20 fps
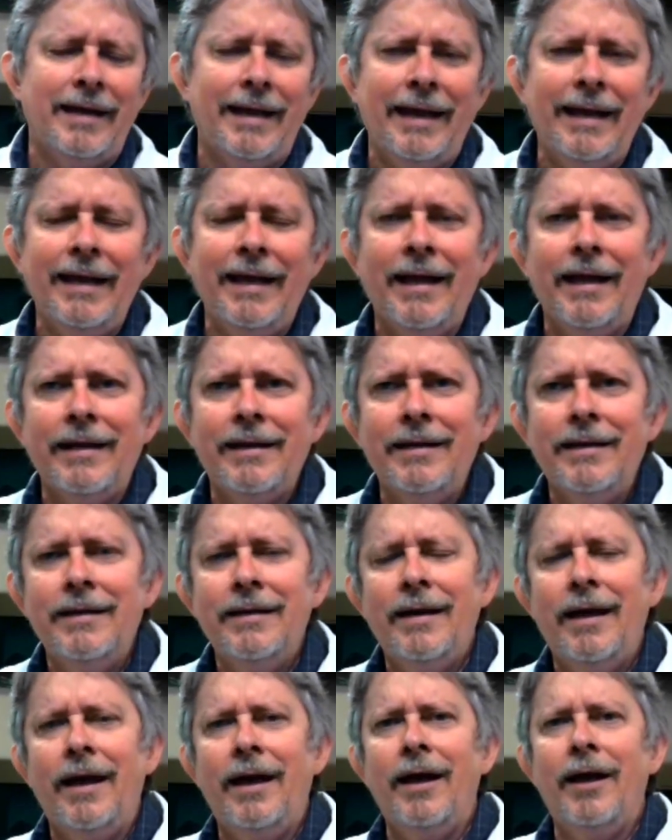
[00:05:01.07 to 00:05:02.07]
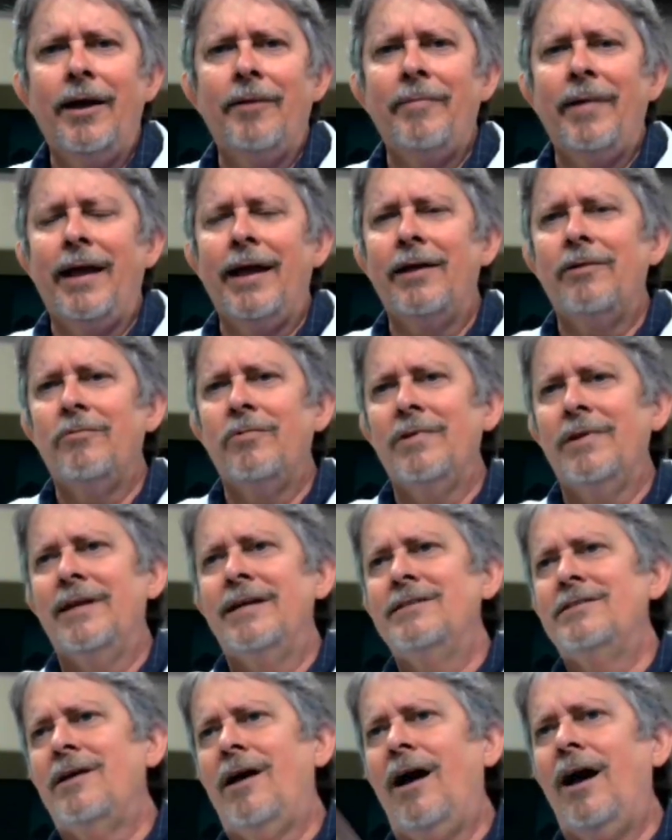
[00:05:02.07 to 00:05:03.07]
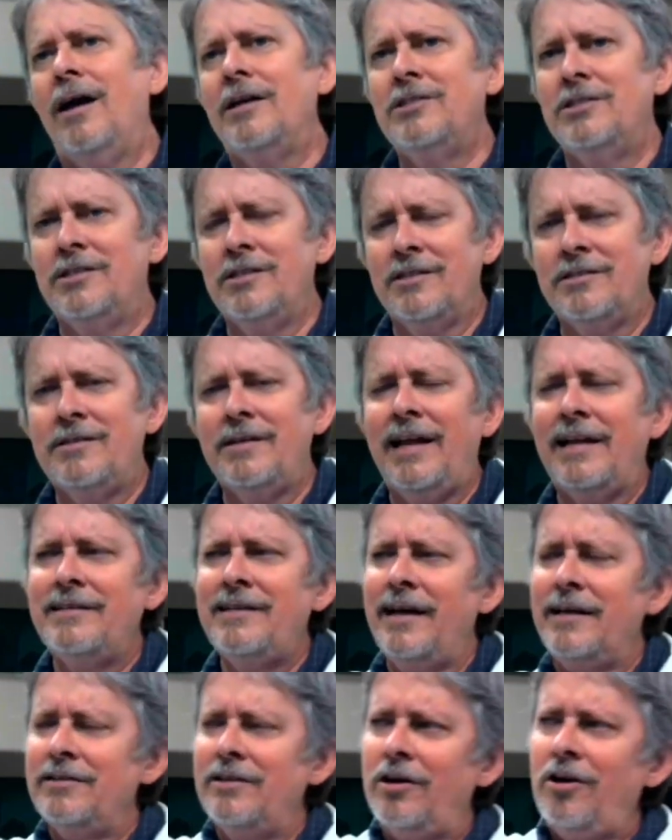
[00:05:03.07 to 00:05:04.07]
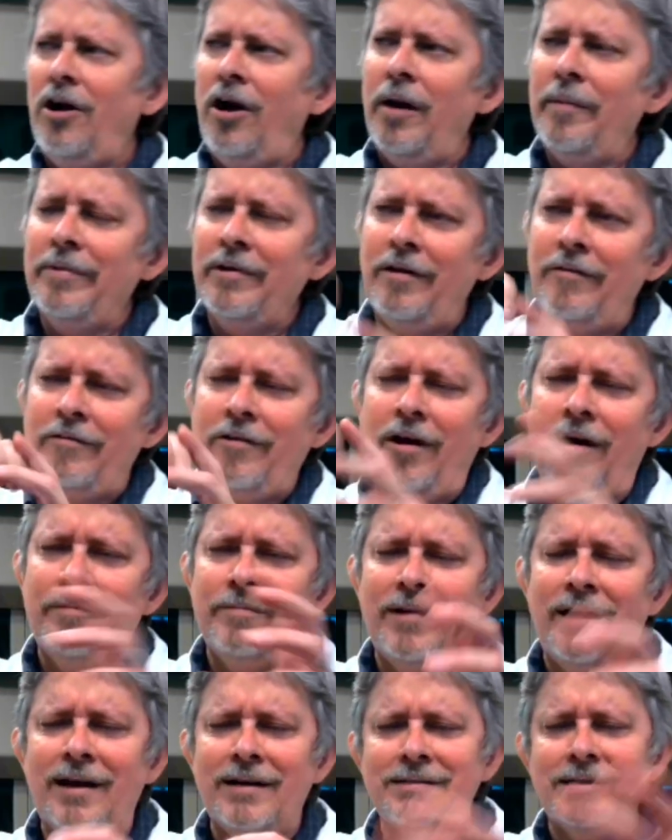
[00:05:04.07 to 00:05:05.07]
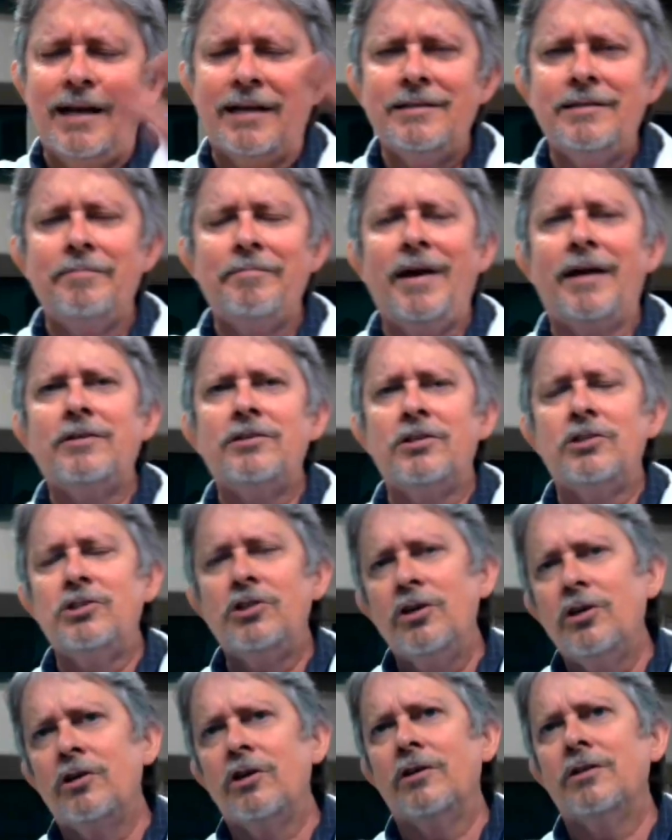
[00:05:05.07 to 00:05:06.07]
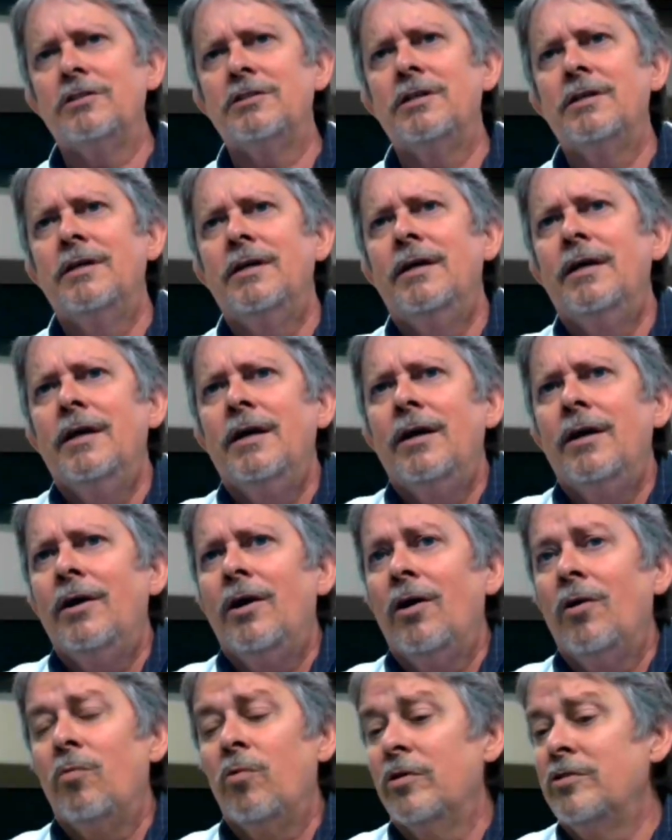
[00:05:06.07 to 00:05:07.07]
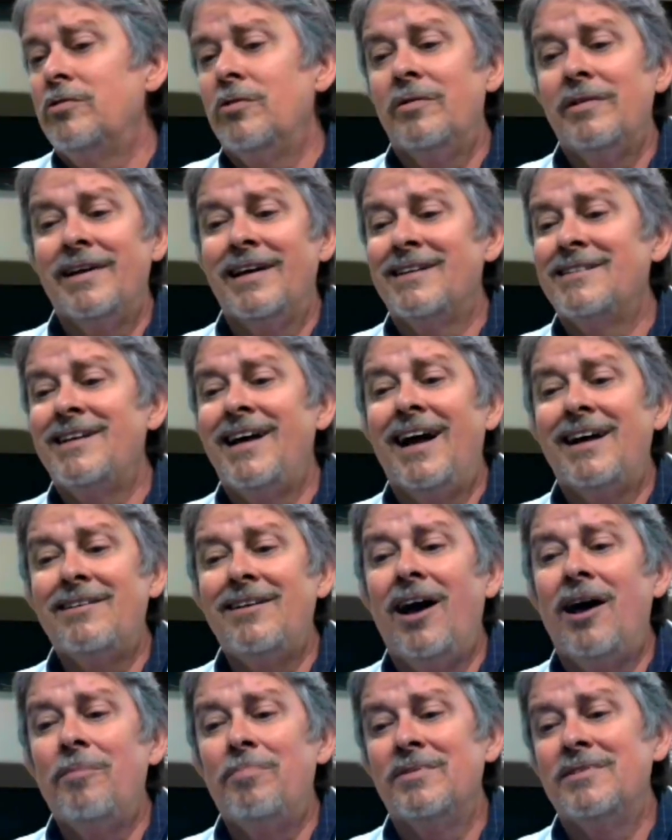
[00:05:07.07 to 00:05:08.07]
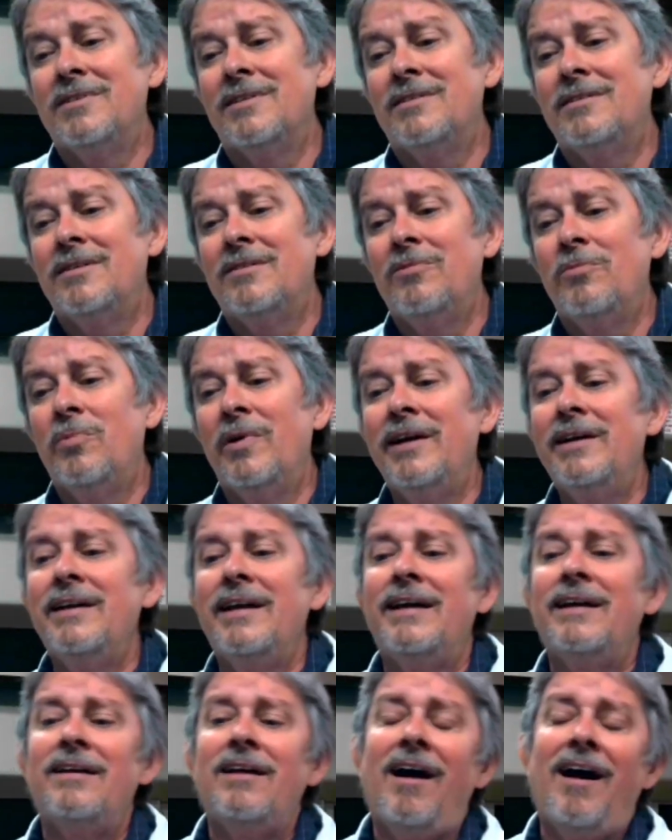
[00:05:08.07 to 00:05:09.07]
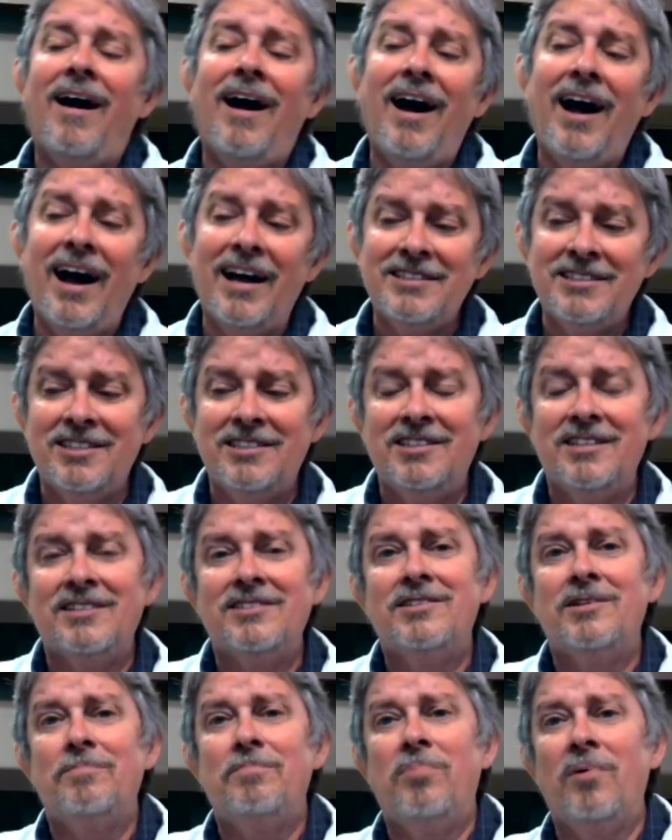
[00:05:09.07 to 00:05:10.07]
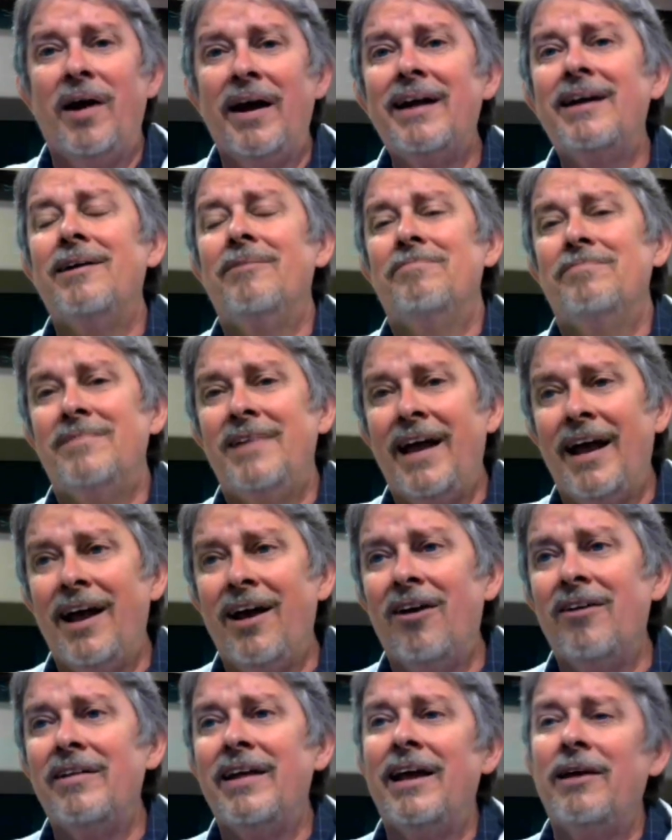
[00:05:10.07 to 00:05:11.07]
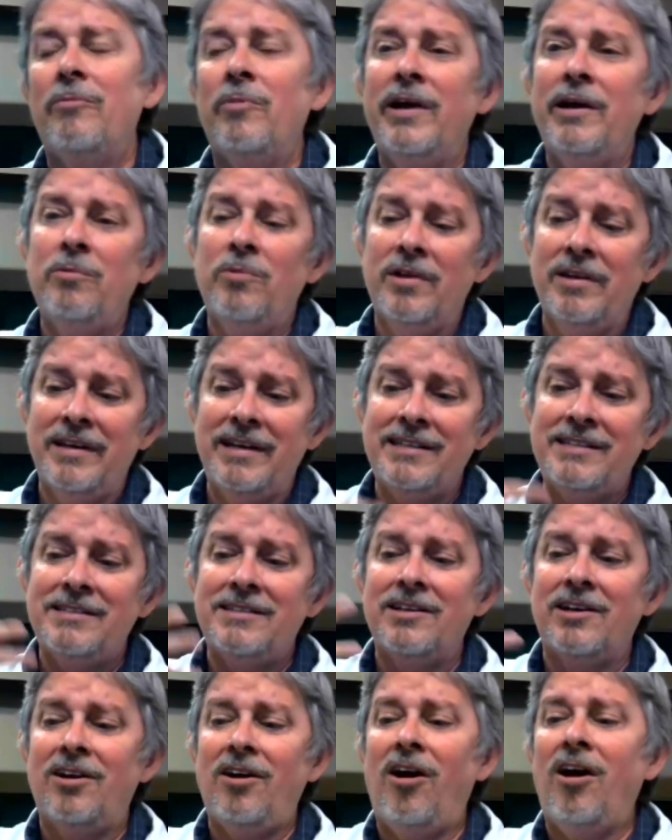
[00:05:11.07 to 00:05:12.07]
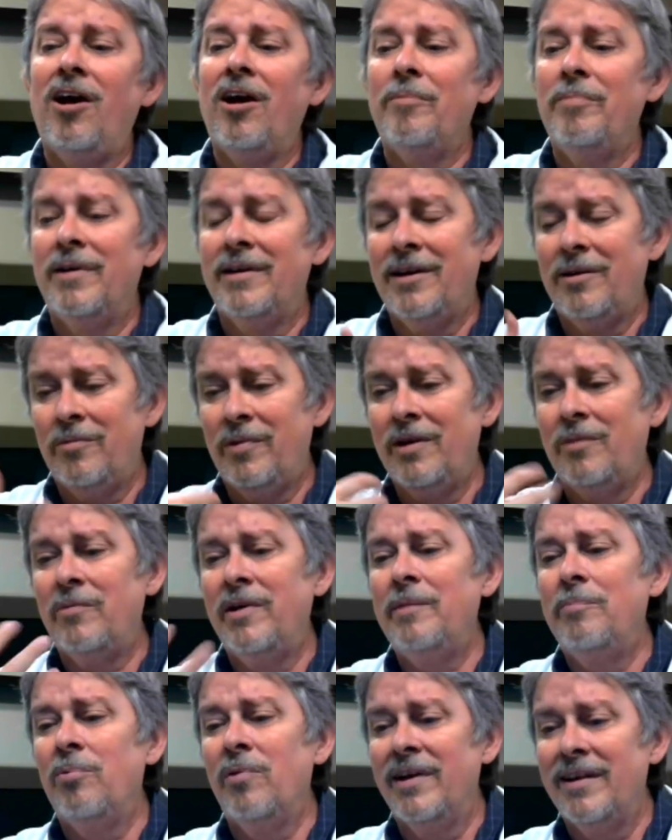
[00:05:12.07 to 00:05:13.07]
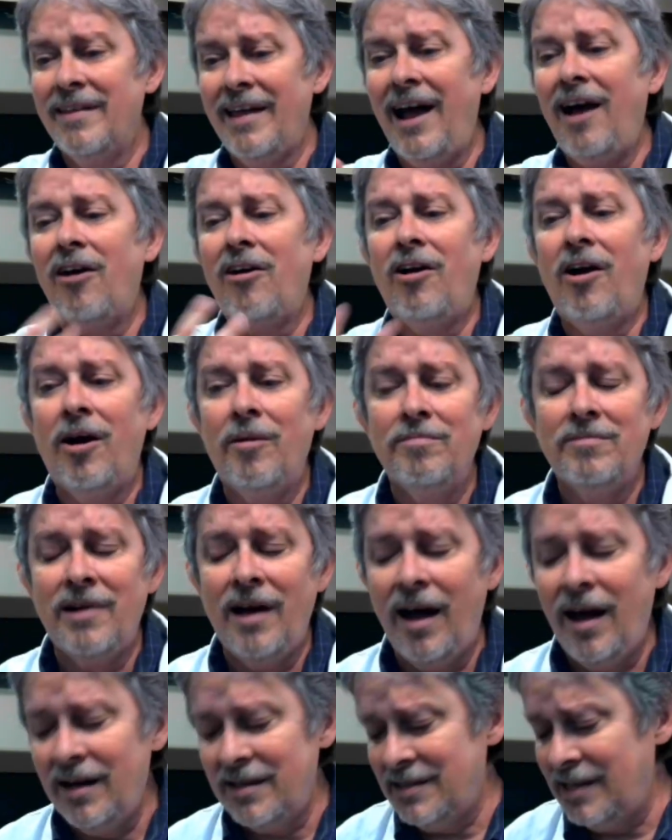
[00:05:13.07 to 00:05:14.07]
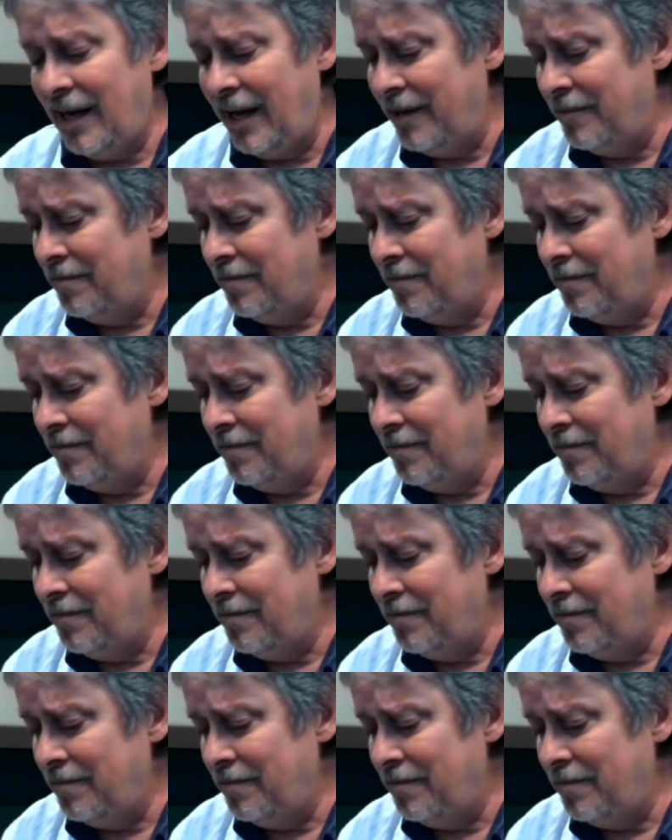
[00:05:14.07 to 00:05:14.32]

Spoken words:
in and release oxygen. So they take the carbon dioxide to make the sugars. We're doing the exact opposite. We need oxygen to break them down, and we release the carbon. We breathe out carbon dioxide.